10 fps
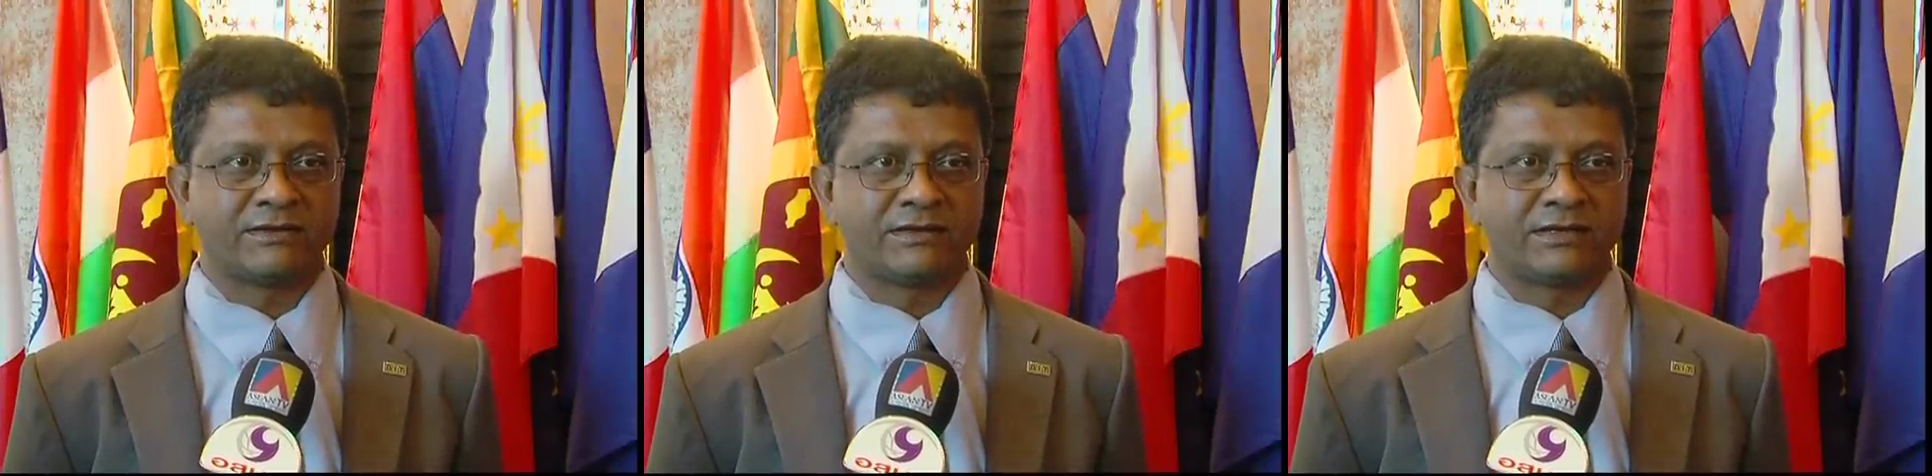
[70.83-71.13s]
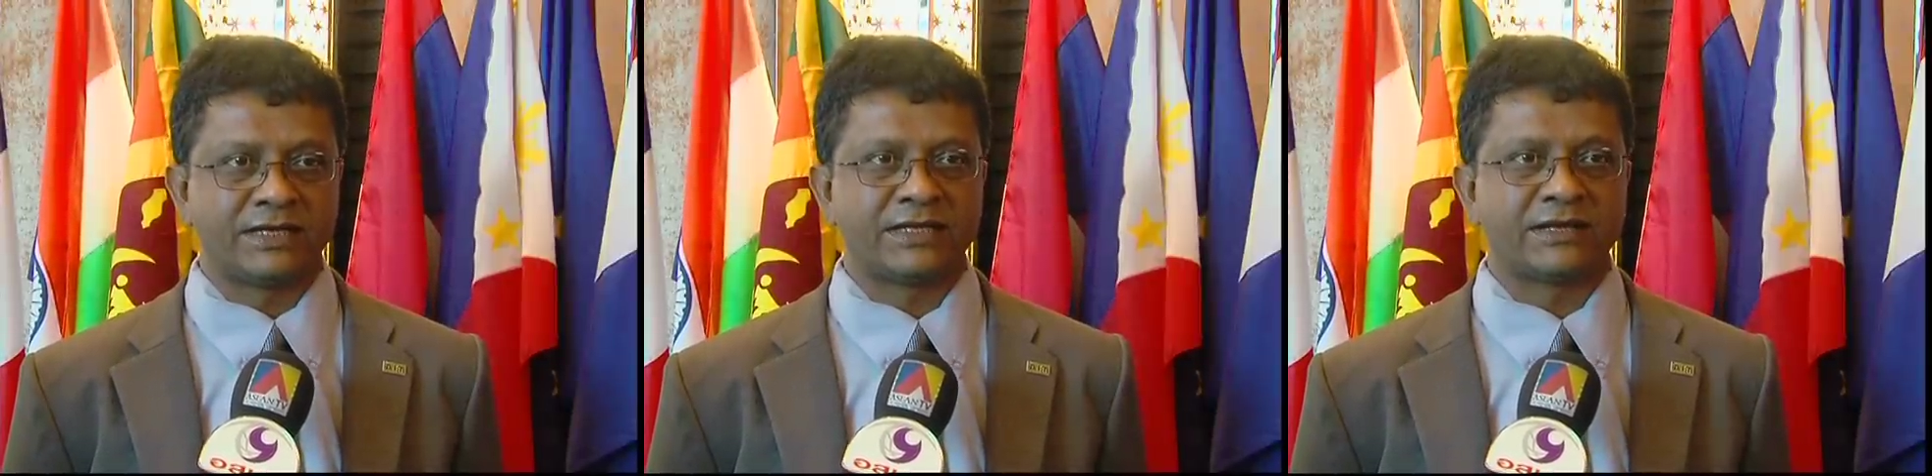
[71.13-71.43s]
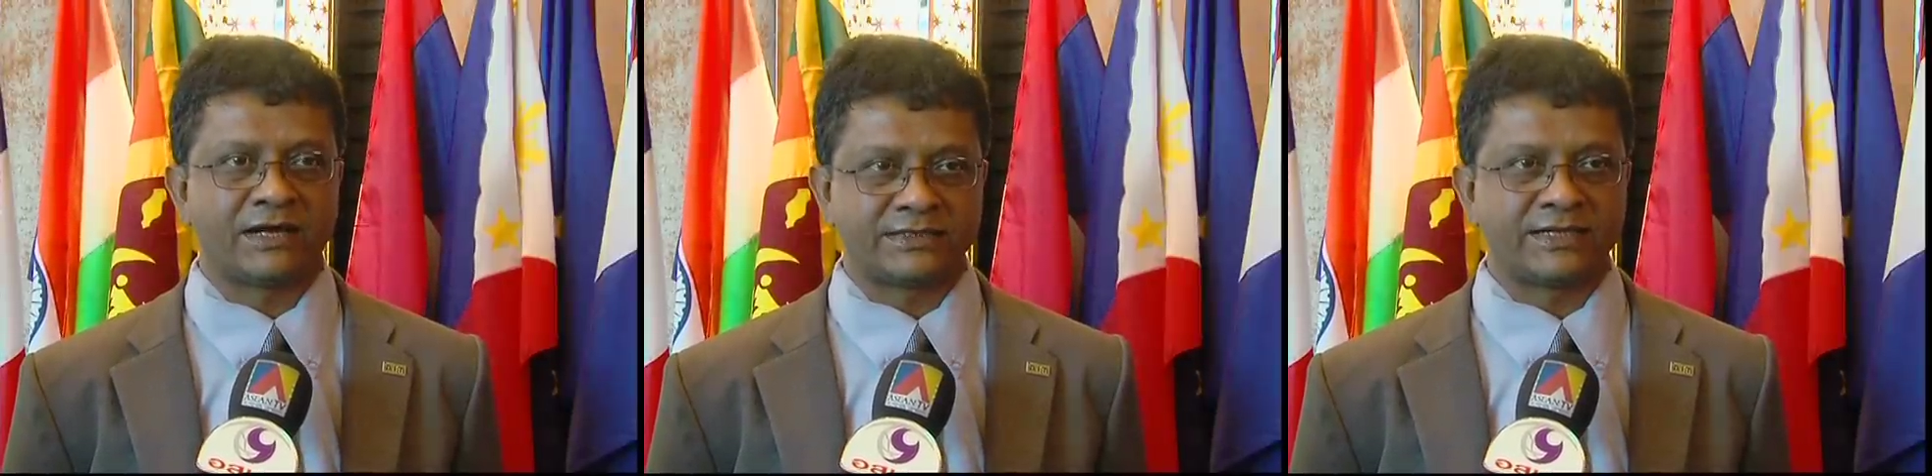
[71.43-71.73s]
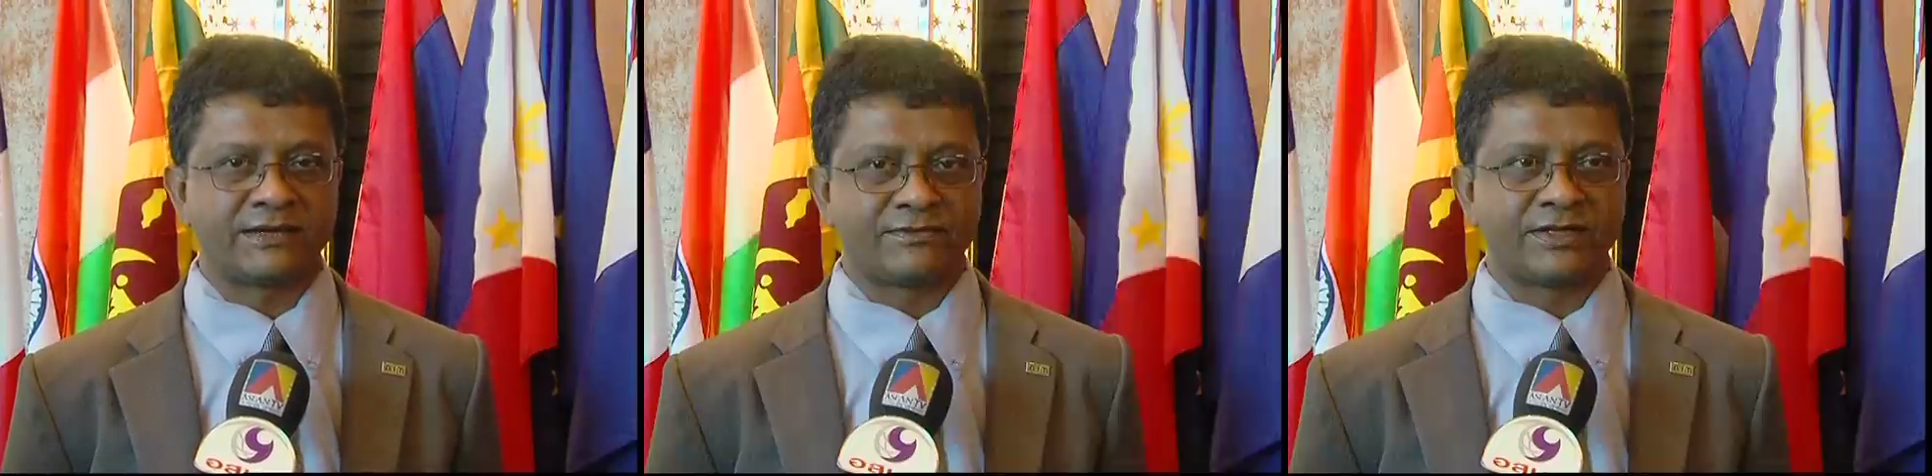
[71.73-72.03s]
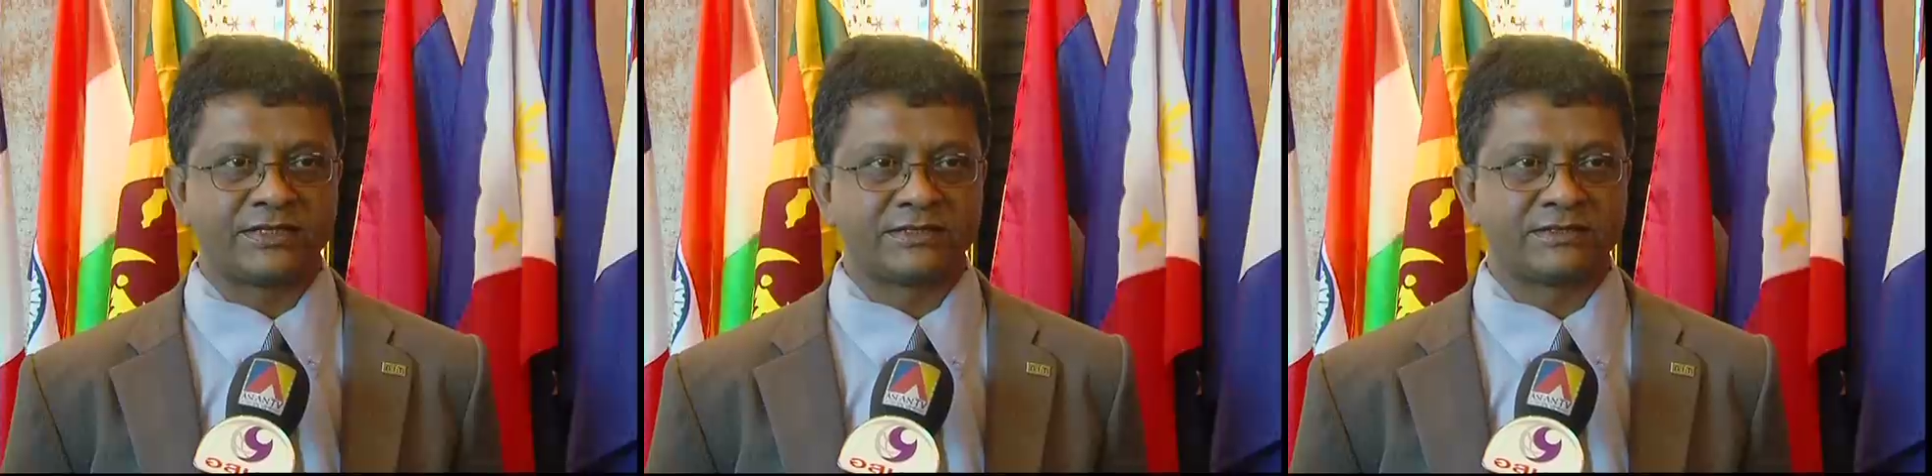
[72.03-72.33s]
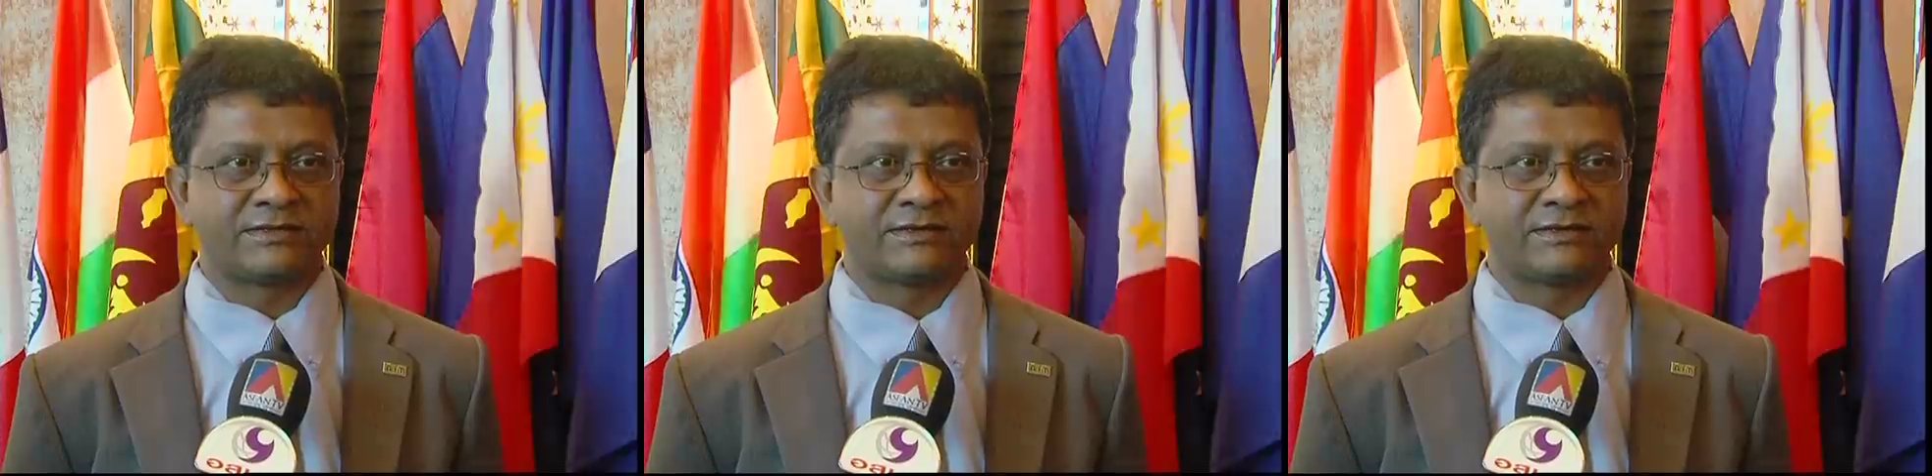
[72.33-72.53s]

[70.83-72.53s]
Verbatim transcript: in the ASEAN region